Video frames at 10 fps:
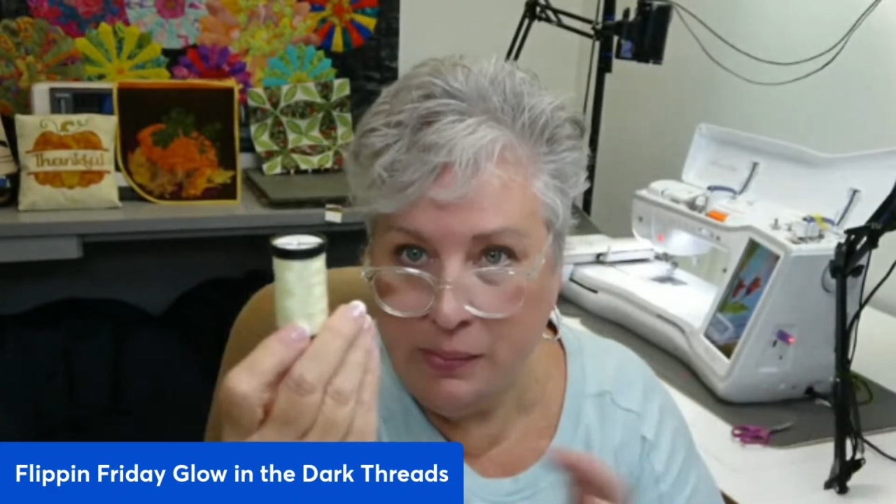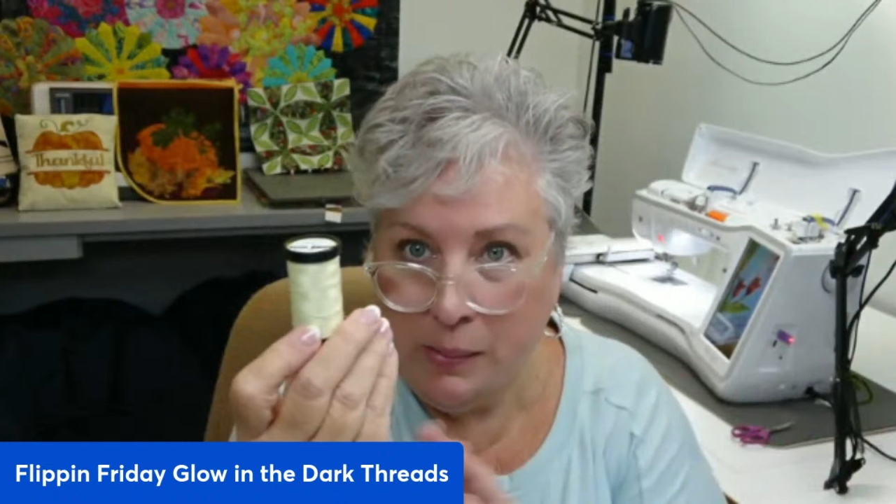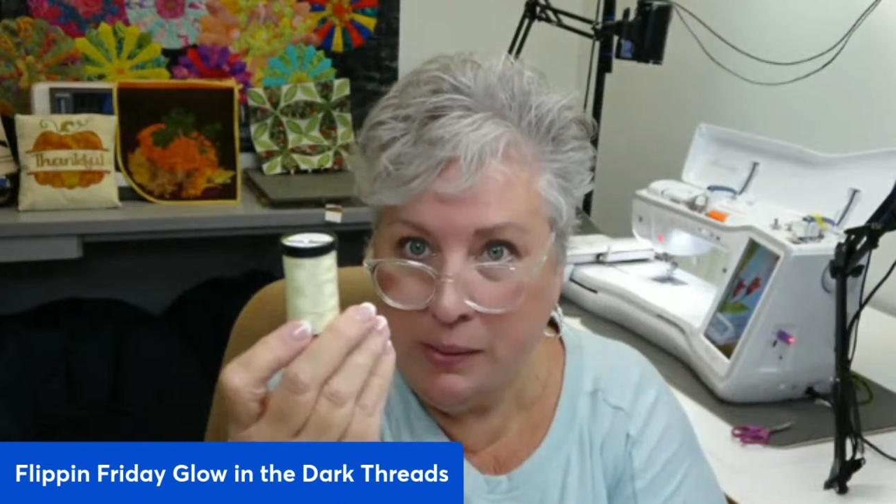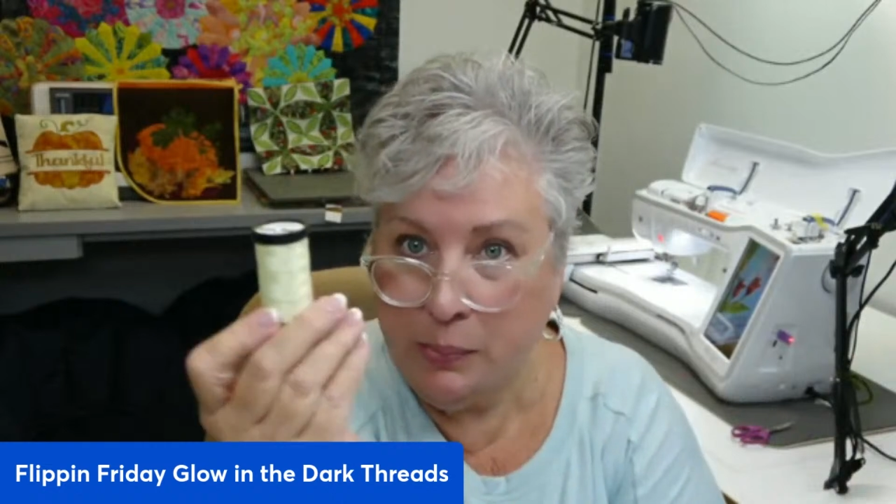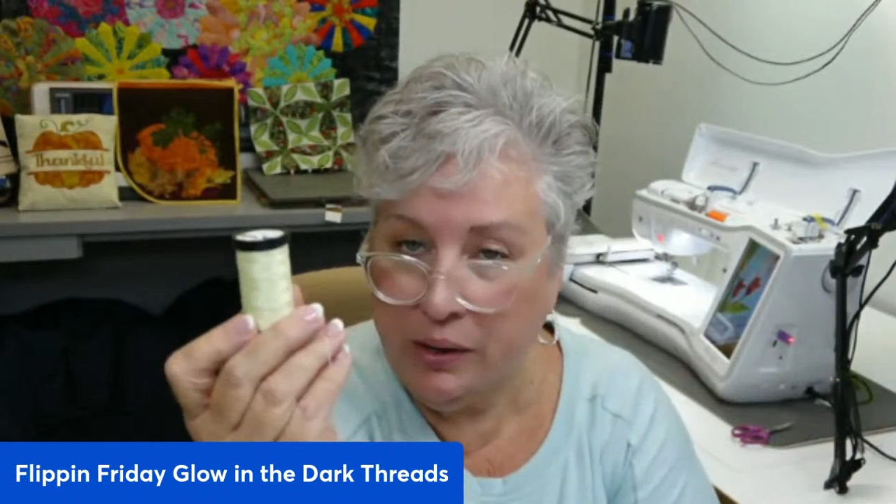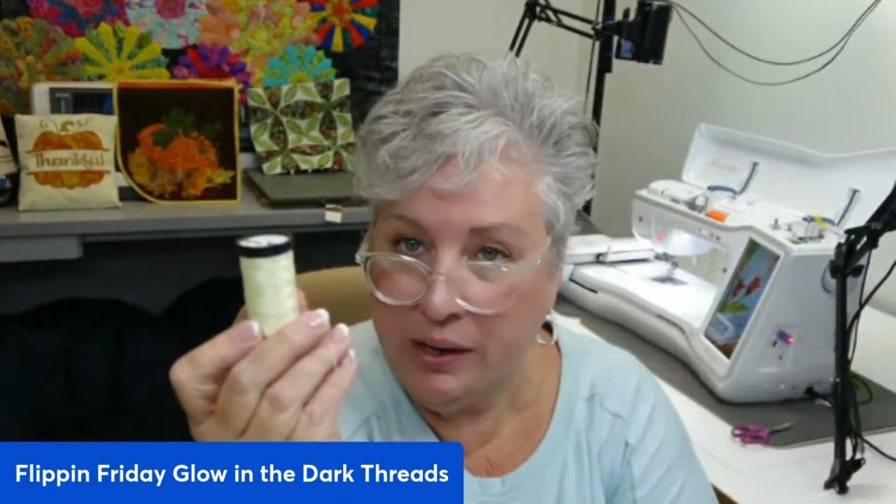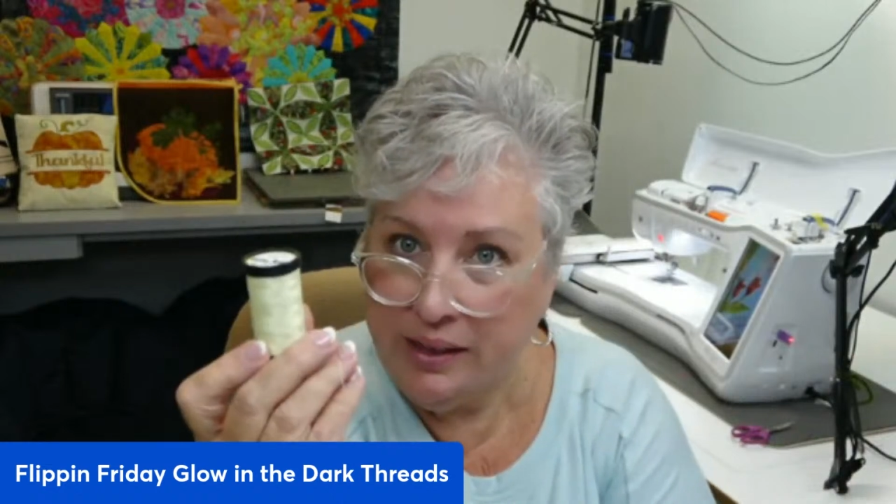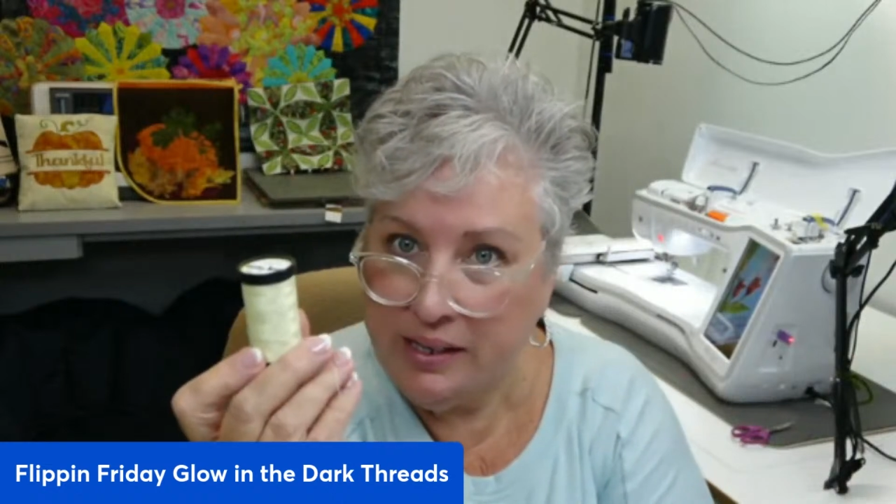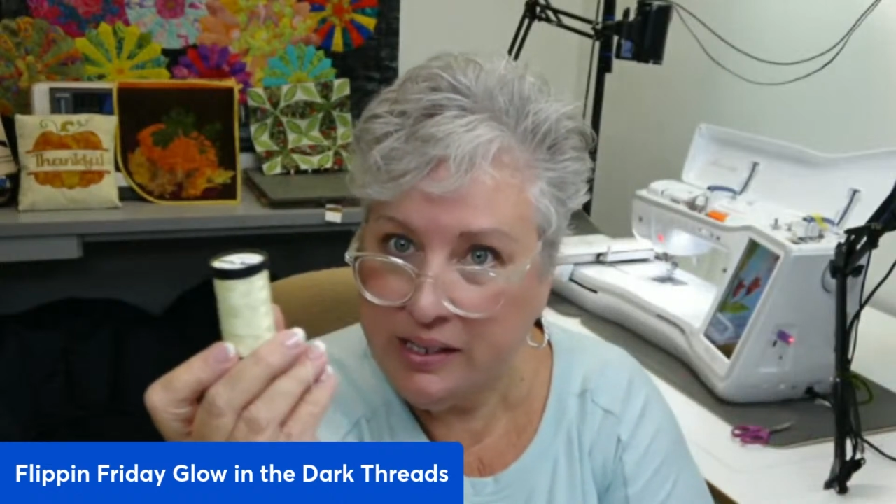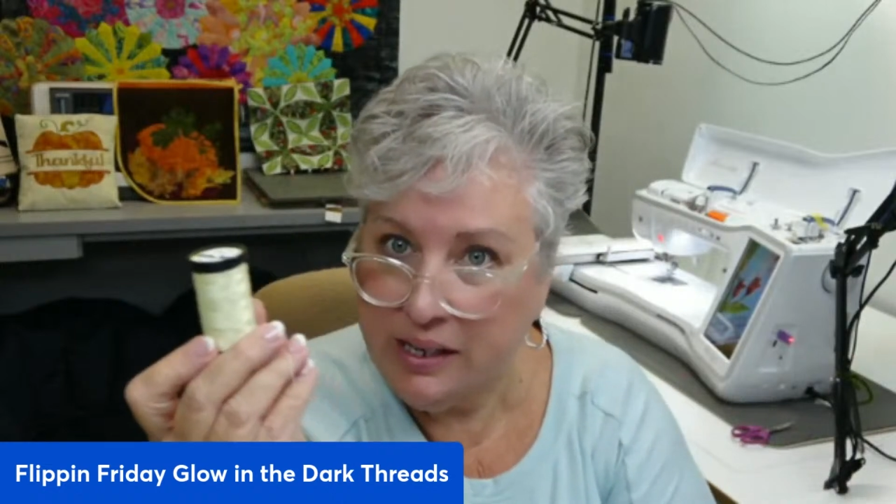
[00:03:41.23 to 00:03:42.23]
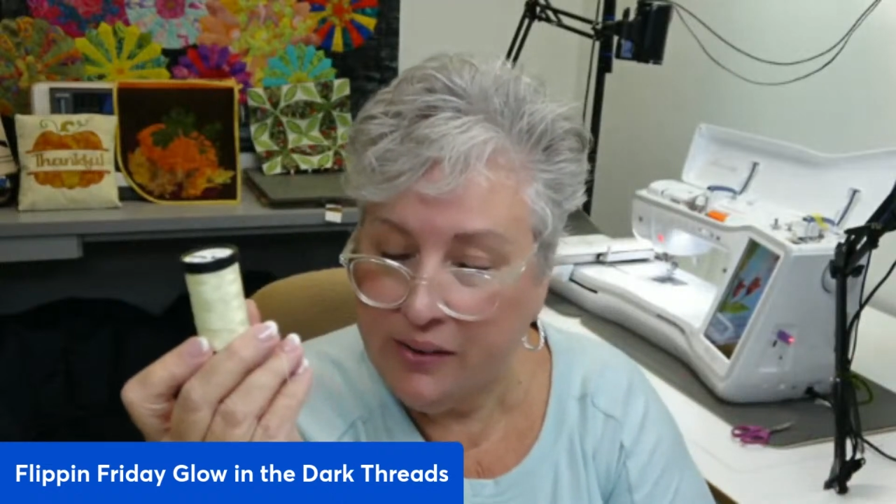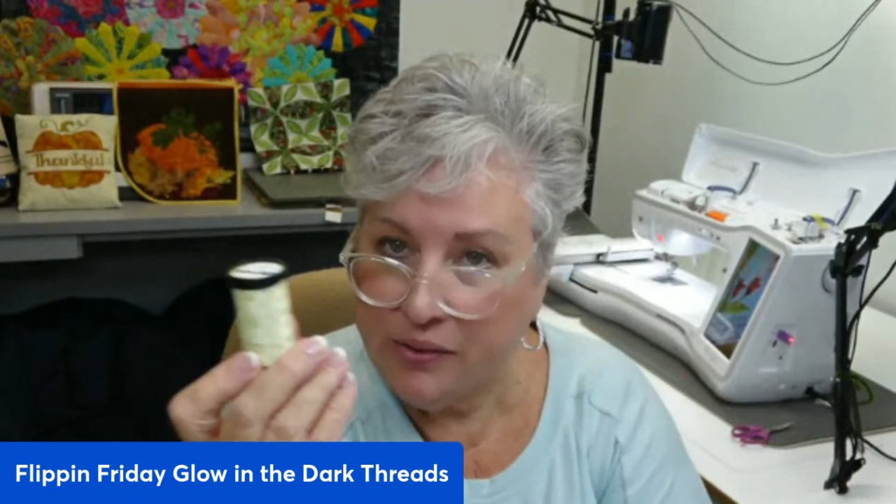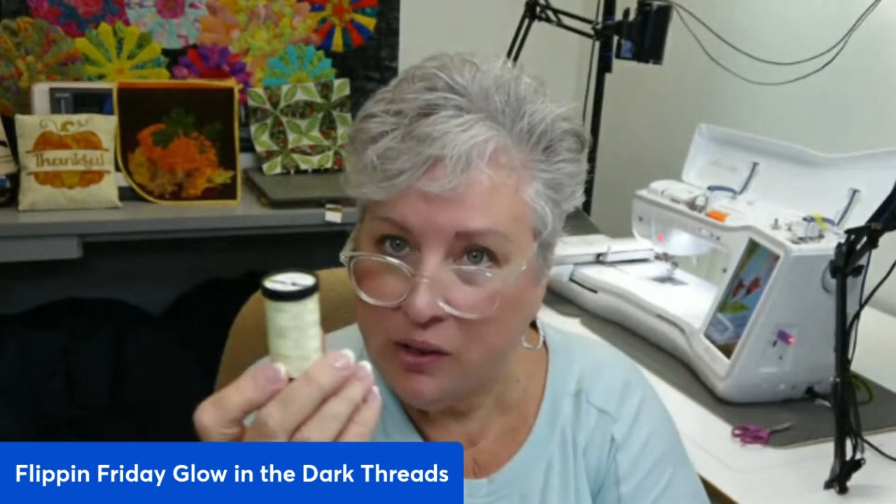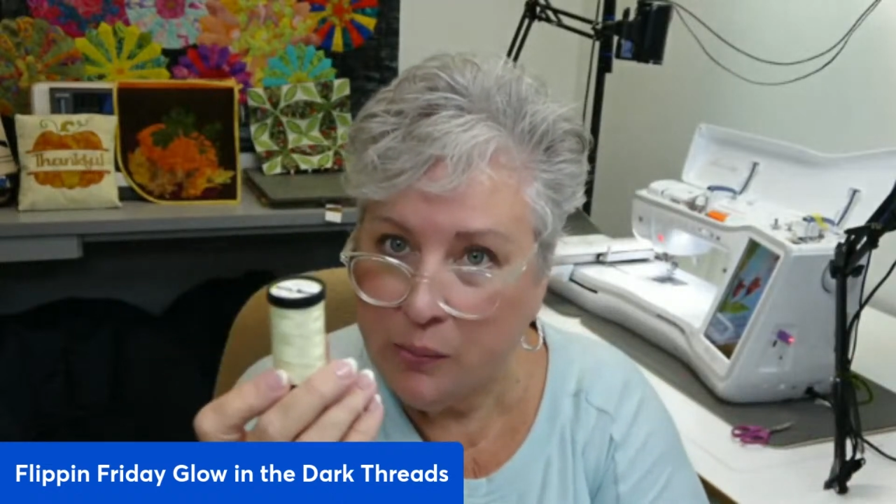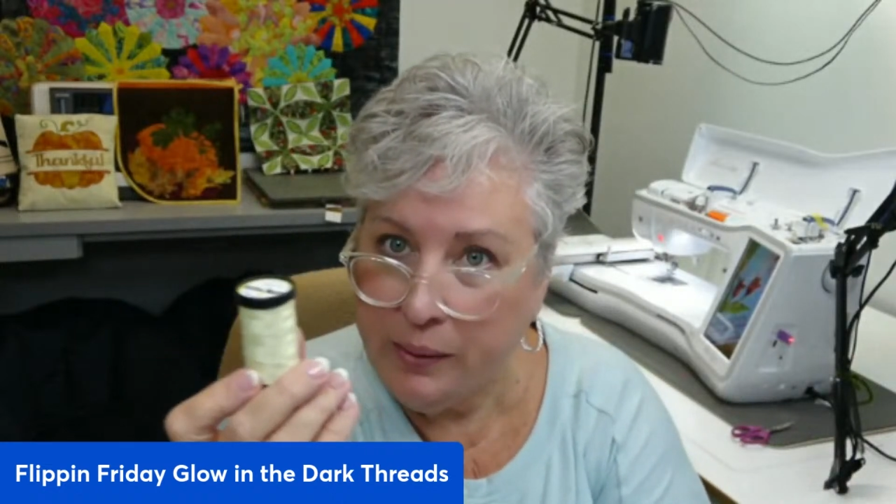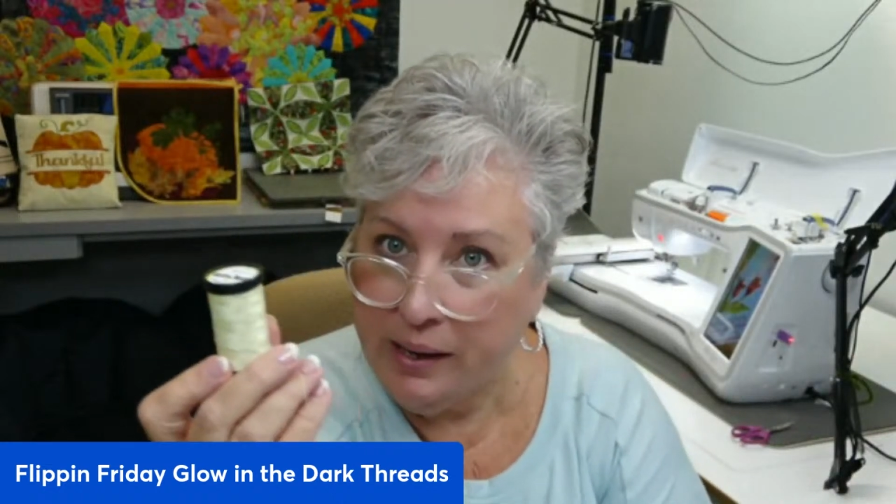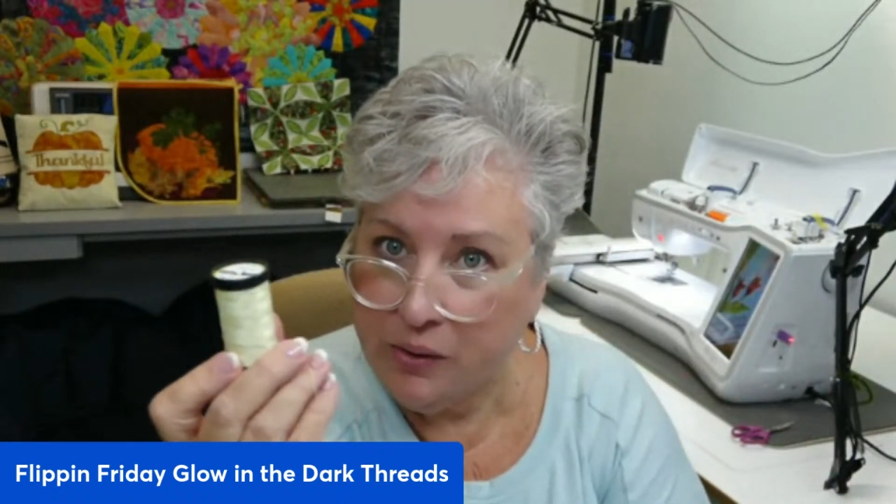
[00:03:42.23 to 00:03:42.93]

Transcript: maybe put it in the sun for a little bit,